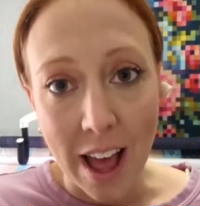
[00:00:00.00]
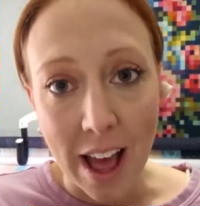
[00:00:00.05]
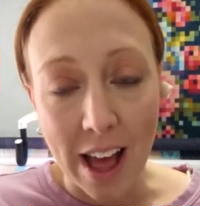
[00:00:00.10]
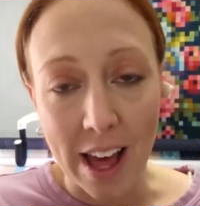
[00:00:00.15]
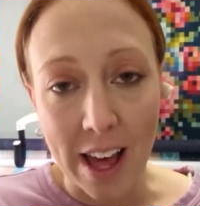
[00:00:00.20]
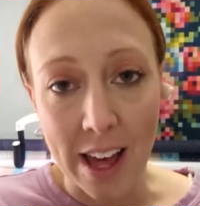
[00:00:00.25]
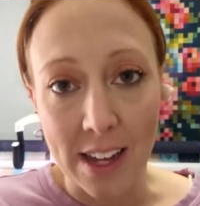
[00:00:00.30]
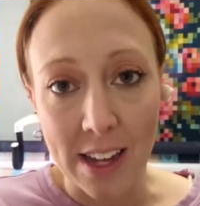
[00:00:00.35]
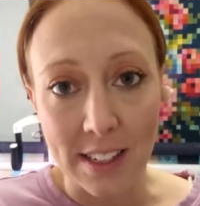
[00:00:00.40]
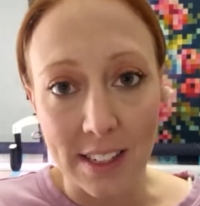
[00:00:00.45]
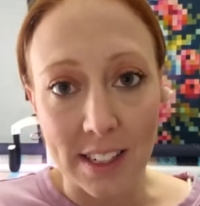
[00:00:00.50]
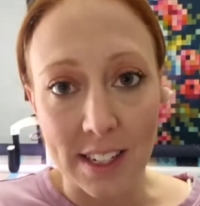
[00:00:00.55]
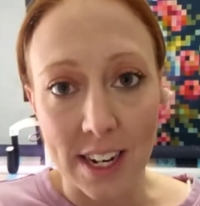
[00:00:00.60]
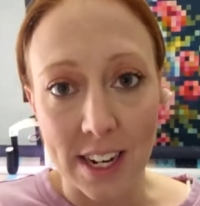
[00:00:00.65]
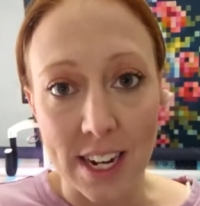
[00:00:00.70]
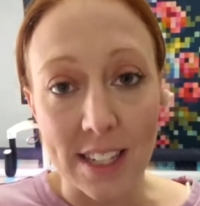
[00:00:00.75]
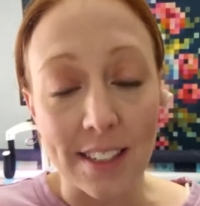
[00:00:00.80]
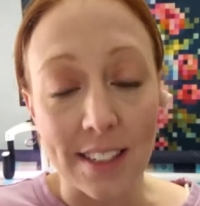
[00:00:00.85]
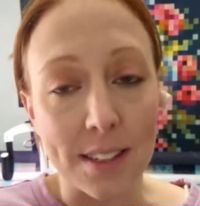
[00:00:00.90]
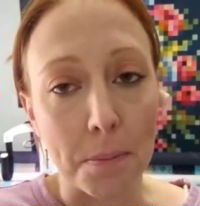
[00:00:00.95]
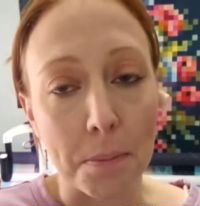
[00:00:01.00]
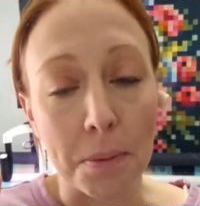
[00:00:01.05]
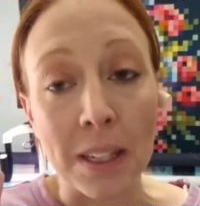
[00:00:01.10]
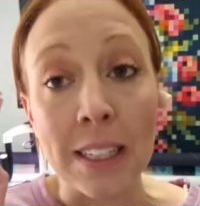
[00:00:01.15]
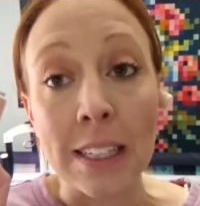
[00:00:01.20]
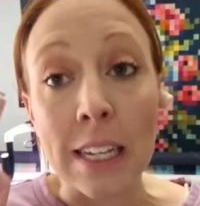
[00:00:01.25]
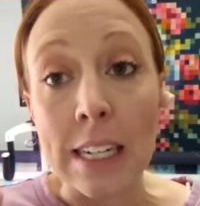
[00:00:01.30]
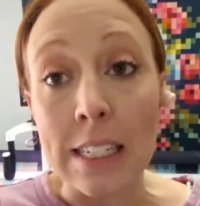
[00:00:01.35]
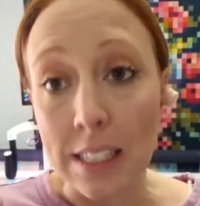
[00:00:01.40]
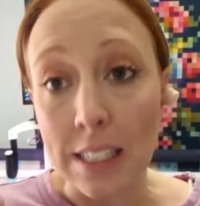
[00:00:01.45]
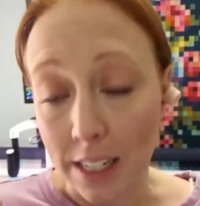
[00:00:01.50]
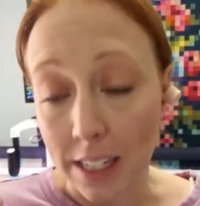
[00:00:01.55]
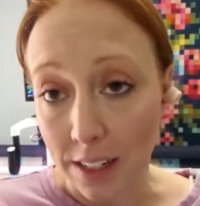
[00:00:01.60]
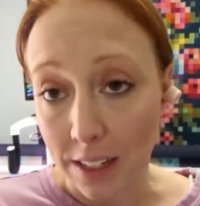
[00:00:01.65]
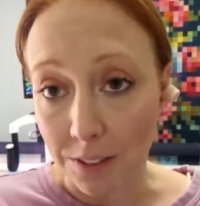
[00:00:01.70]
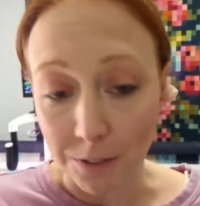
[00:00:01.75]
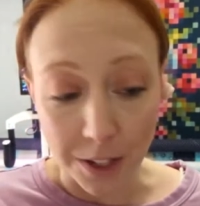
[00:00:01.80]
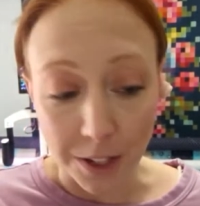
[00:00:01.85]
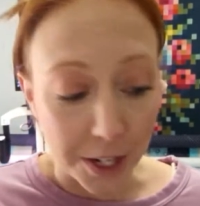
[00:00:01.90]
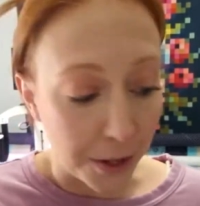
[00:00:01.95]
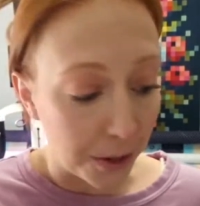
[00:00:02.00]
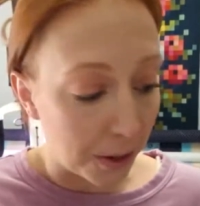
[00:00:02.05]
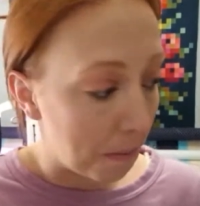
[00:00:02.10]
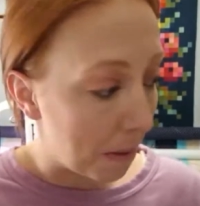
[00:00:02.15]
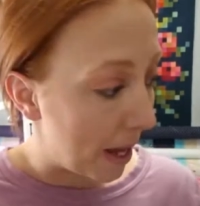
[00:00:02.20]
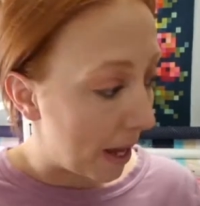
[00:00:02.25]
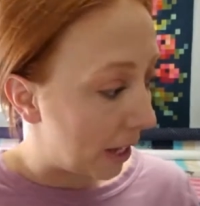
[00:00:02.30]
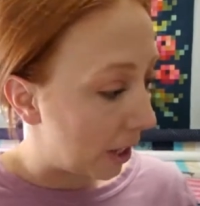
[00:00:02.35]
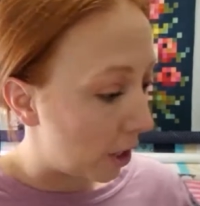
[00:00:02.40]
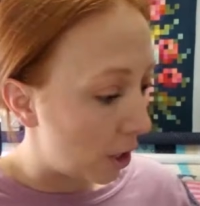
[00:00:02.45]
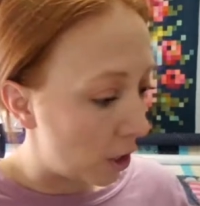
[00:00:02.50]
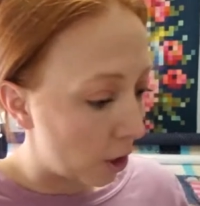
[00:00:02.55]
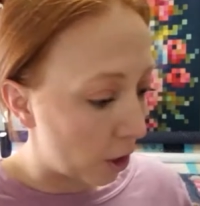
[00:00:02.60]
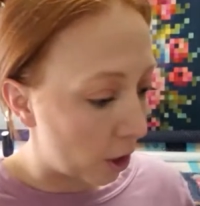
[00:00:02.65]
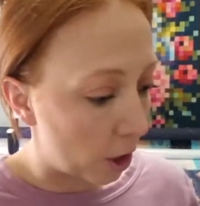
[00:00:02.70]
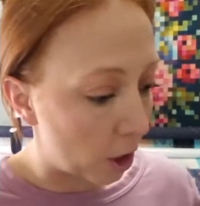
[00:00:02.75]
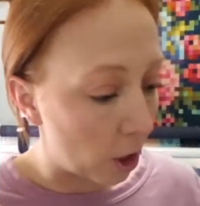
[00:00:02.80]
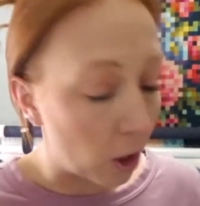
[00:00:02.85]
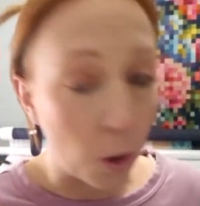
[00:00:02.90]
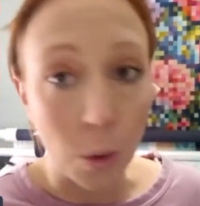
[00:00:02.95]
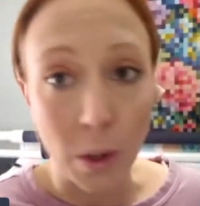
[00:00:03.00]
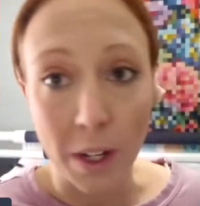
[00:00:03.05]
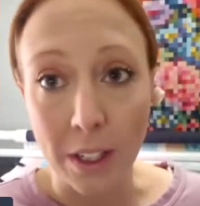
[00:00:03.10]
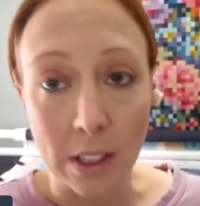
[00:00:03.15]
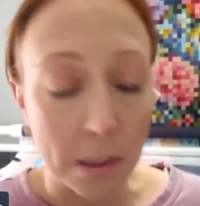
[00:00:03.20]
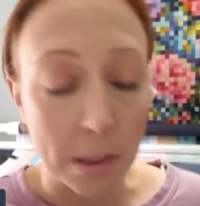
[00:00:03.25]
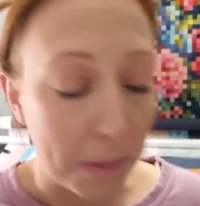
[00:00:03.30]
and it's plenty for you to make your quilt.